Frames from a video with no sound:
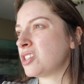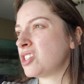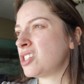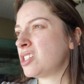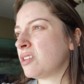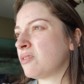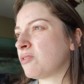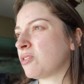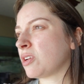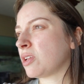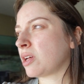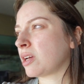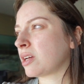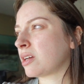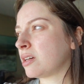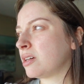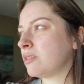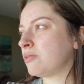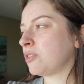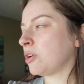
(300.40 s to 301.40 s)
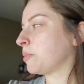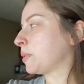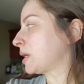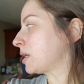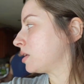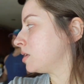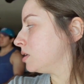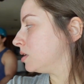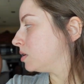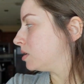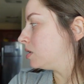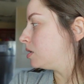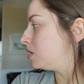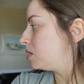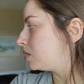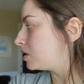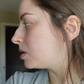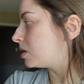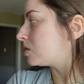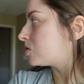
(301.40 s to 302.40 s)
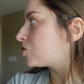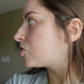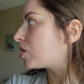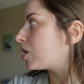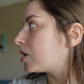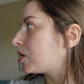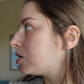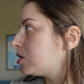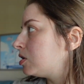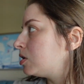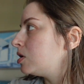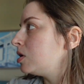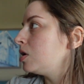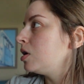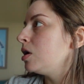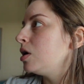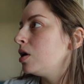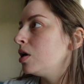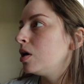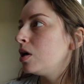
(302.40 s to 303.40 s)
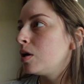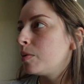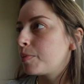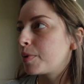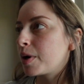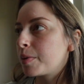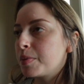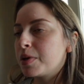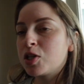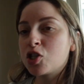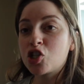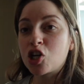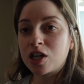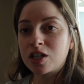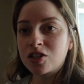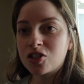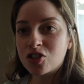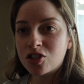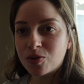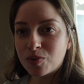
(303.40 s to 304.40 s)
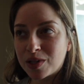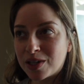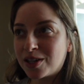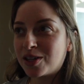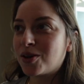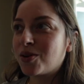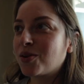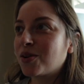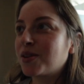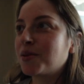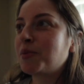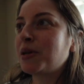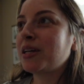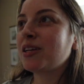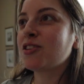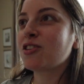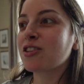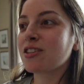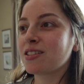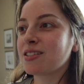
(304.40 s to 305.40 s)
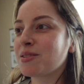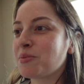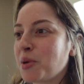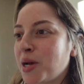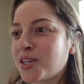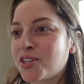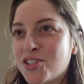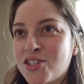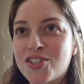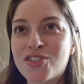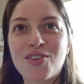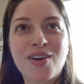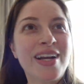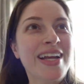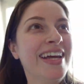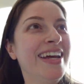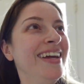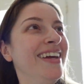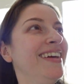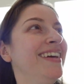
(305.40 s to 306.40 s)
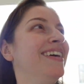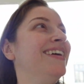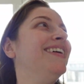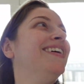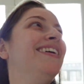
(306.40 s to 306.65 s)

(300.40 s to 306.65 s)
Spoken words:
just didn't feel like filming yesterday. But I'm gonna change so we can go to the beach because Sebastian's ready.